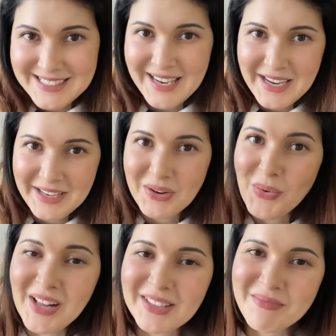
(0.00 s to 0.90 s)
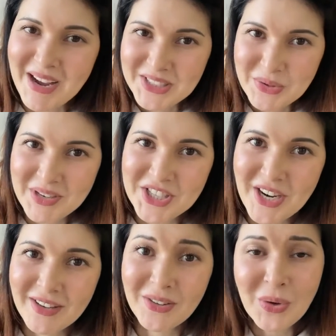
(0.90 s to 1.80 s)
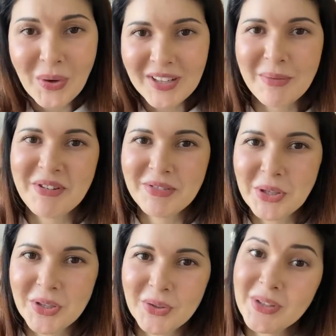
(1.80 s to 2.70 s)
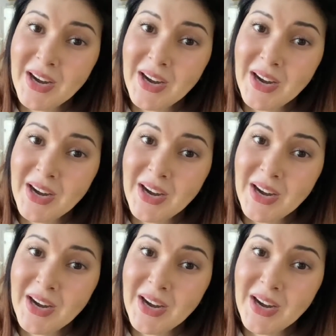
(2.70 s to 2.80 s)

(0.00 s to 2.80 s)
Katty. Welcome back to my channel, or welcome if you're new.